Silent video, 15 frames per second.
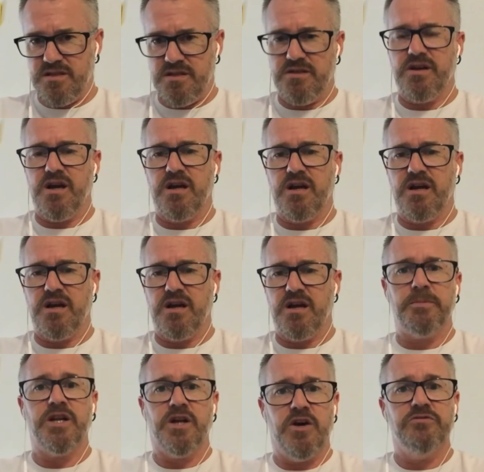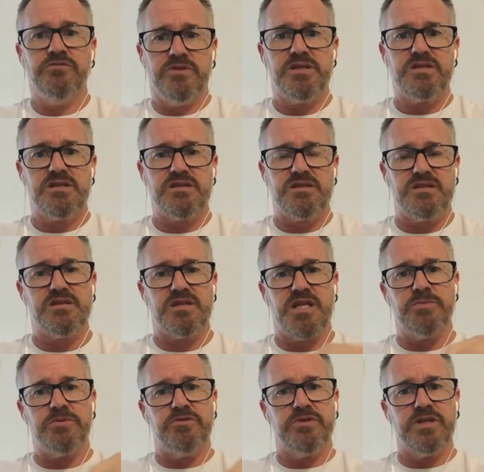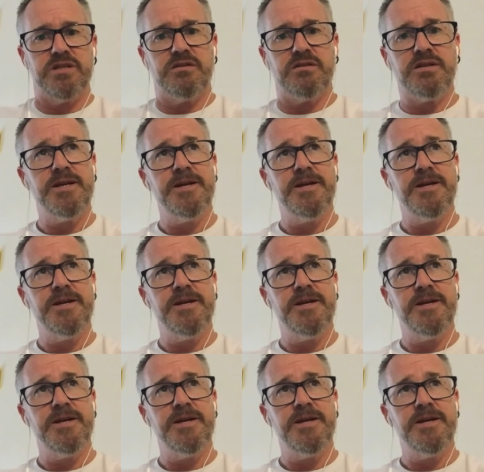know, I gotta, I'm going to own this. This is going to yeah. be real.